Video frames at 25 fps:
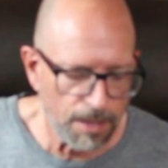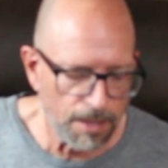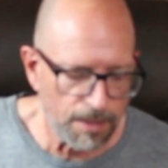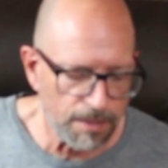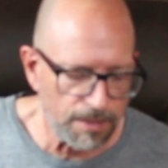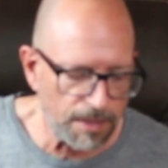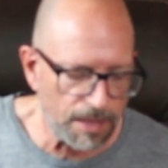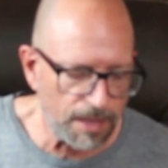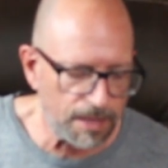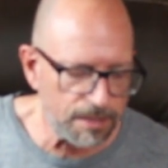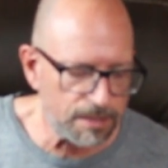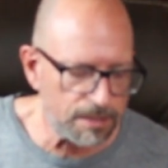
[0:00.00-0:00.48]

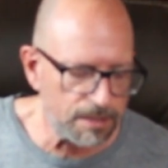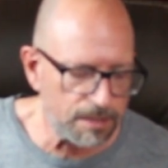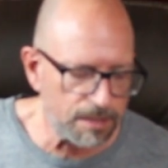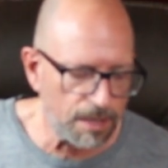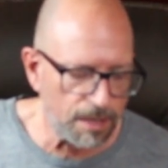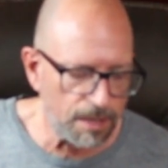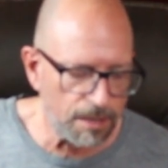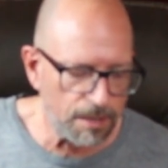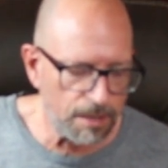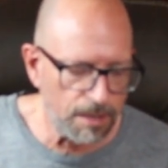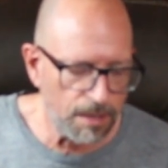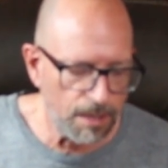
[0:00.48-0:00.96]
That's
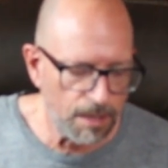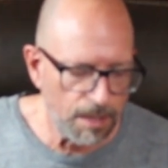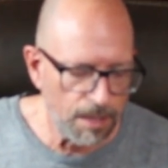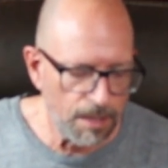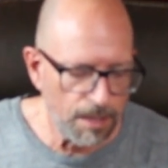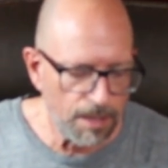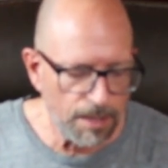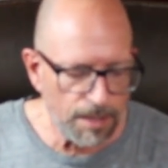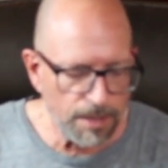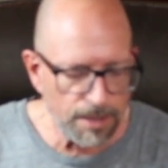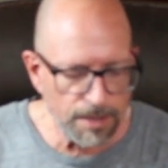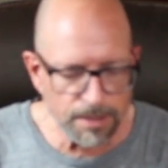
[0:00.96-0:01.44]
done,
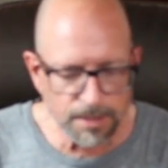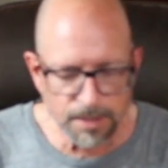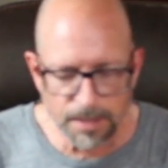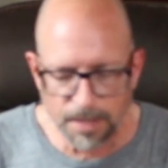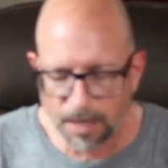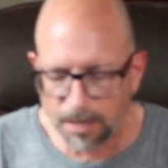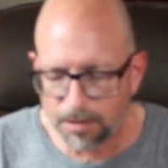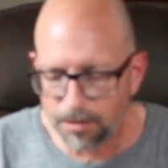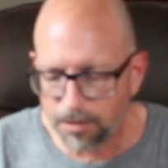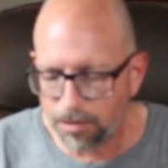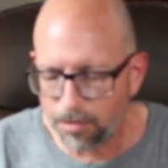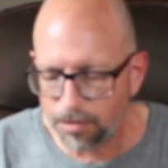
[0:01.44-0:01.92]
and it
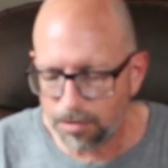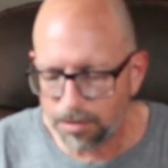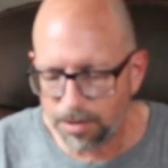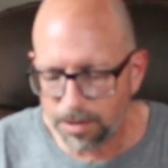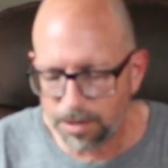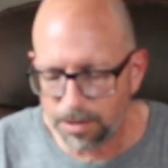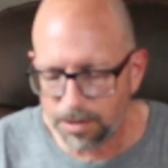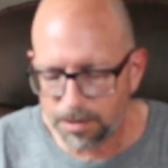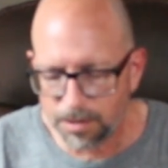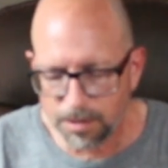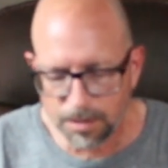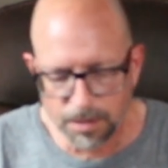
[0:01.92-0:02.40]
downloaded.
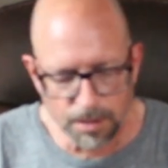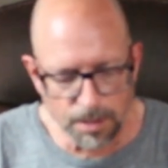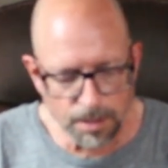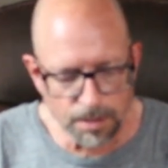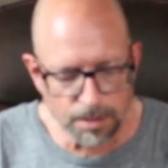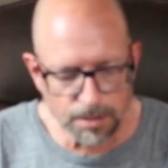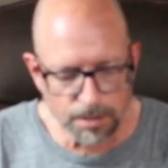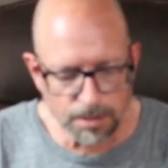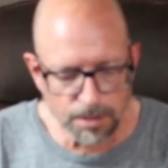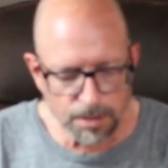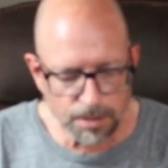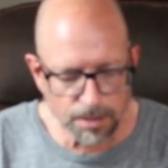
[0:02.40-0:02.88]

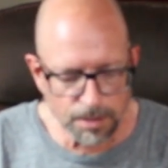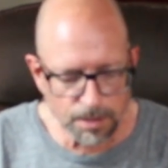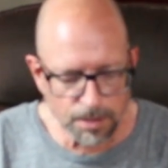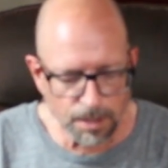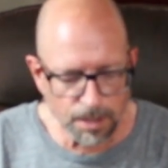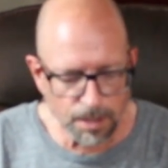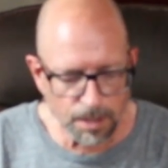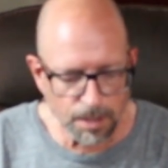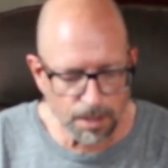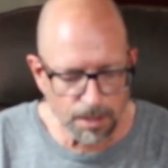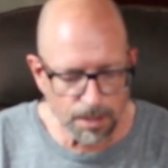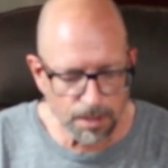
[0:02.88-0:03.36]
It just
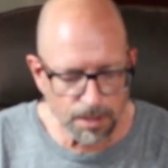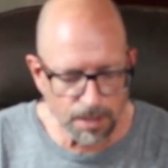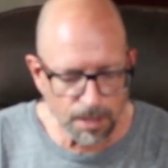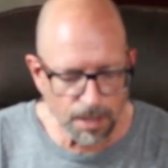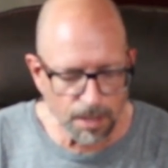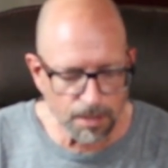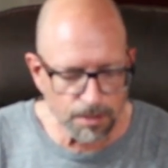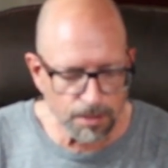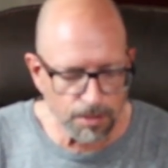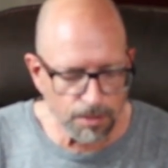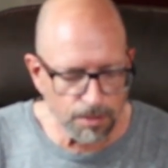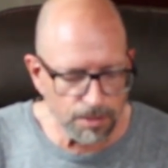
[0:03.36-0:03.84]

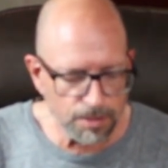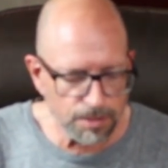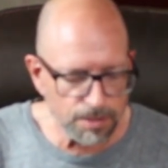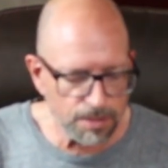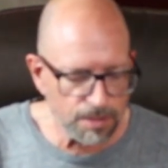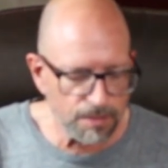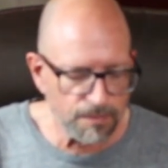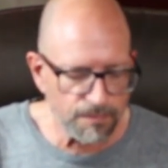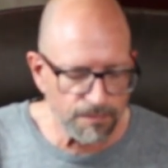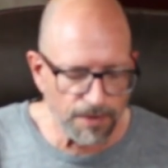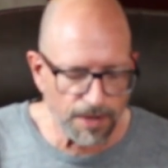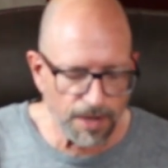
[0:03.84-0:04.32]
downloaded
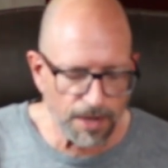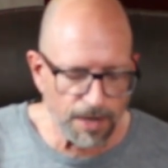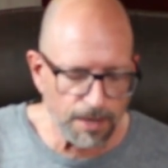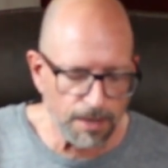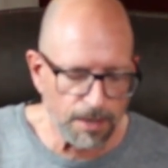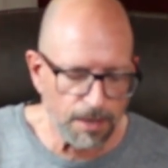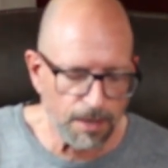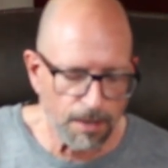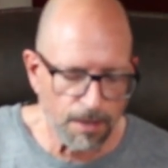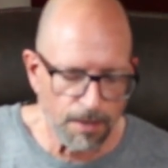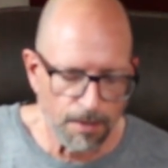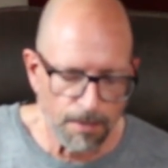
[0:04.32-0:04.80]
just fine.
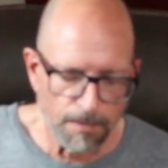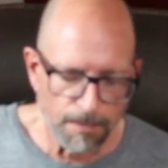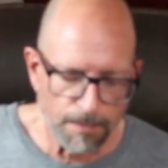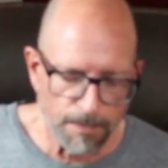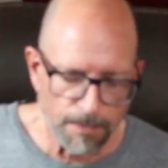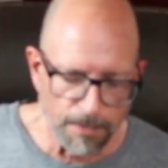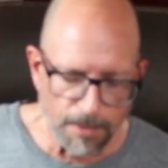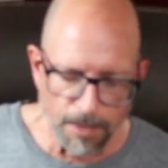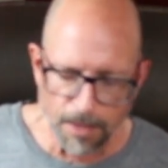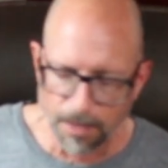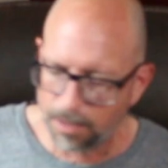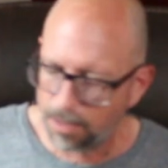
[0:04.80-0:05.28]

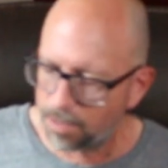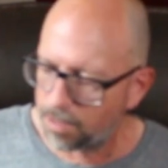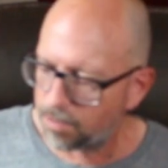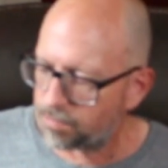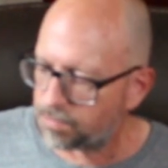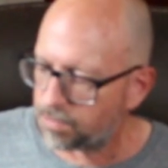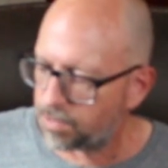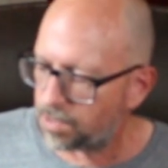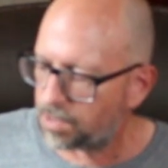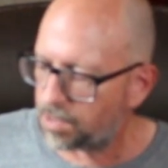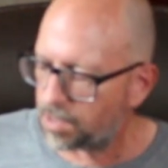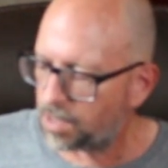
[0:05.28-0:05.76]
It gives
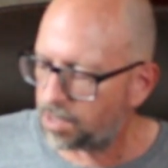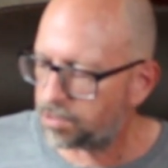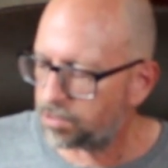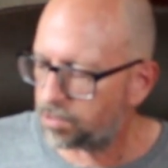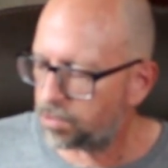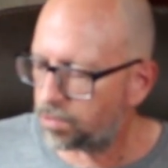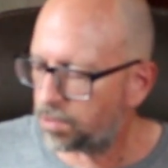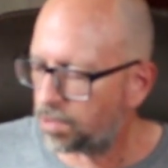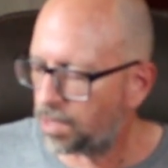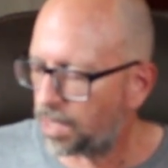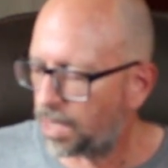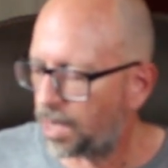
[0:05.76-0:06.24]
you a nice
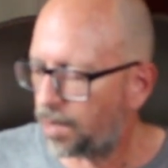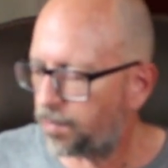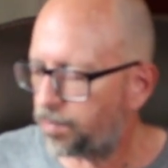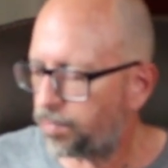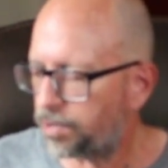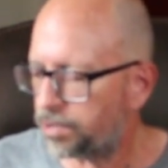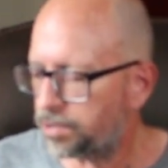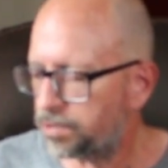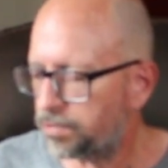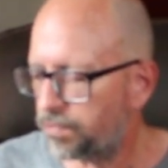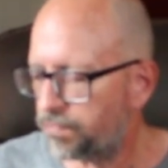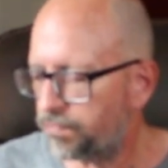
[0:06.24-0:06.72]
little app
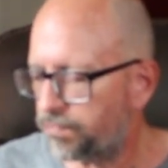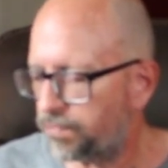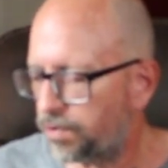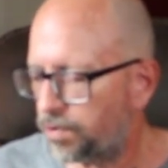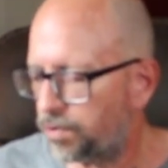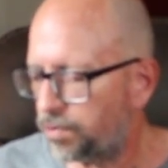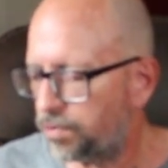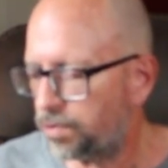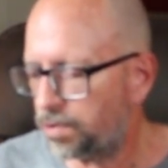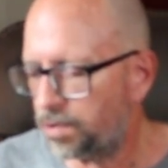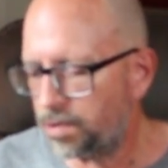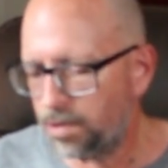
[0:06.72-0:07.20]
on your
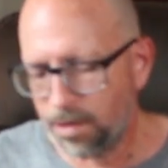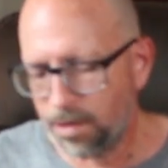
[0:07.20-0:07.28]
phone.